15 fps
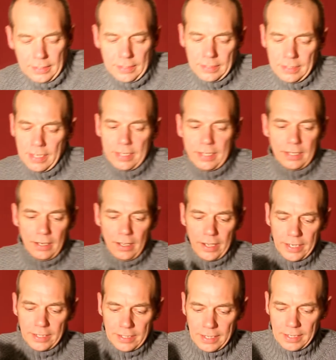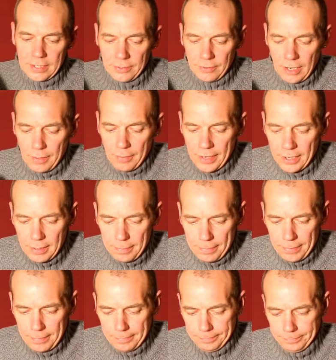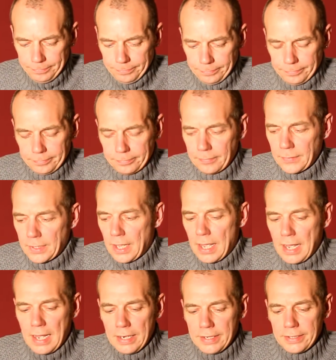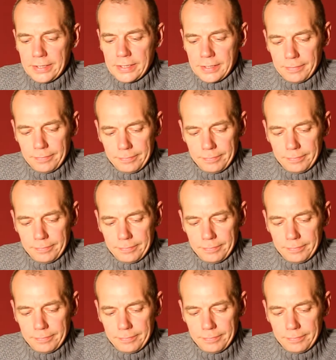Take your light, getting it the right way up, and